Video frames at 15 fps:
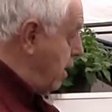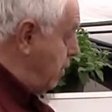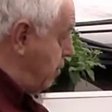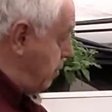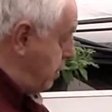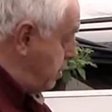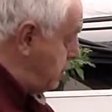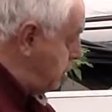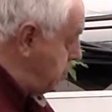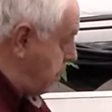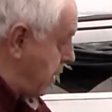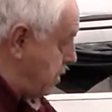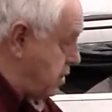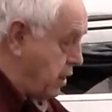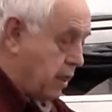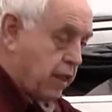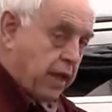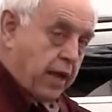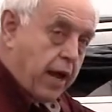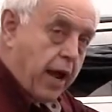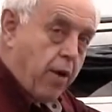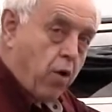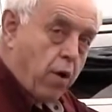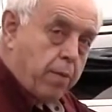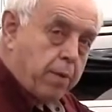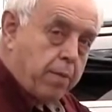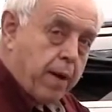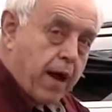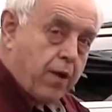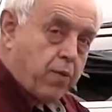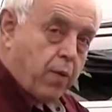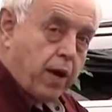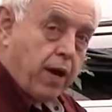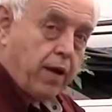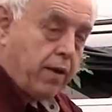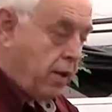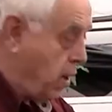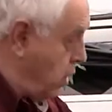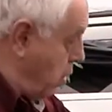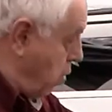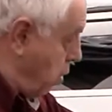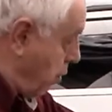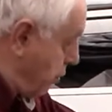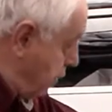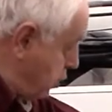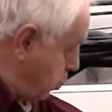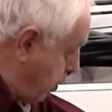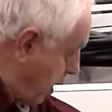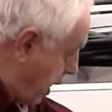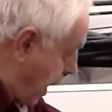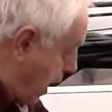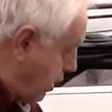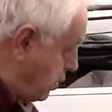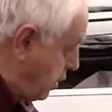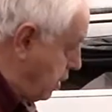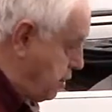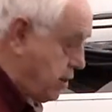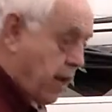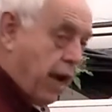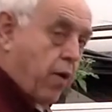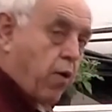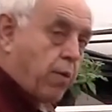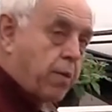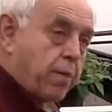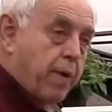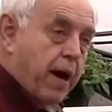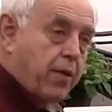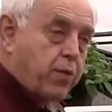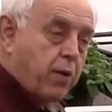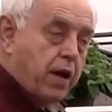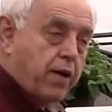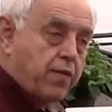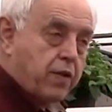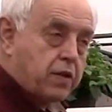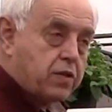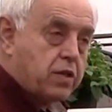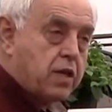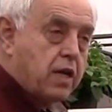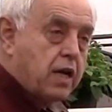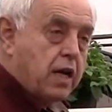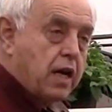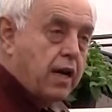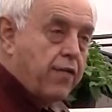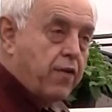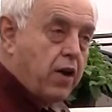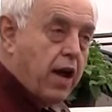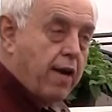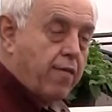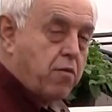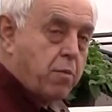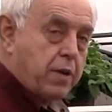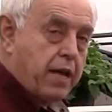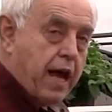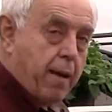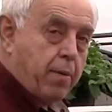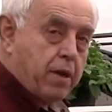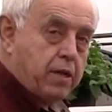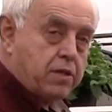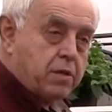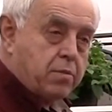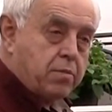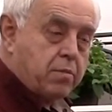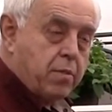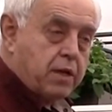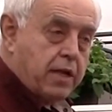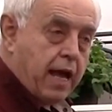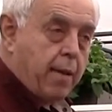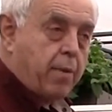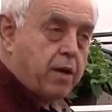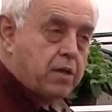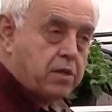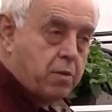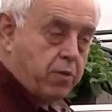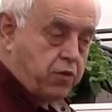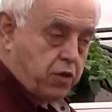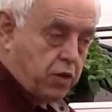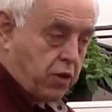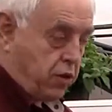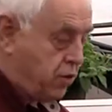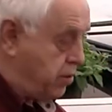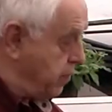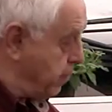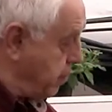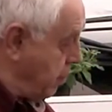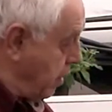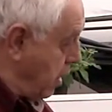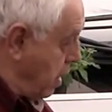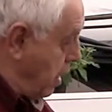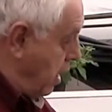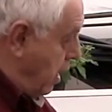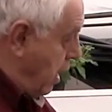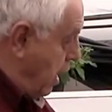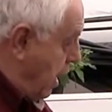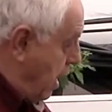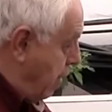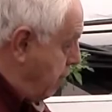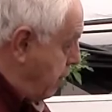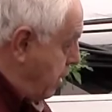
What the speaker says: this is basically an aerobic pathway, or this way actually is the aerobic pathway if you're having metabolism of sugars. But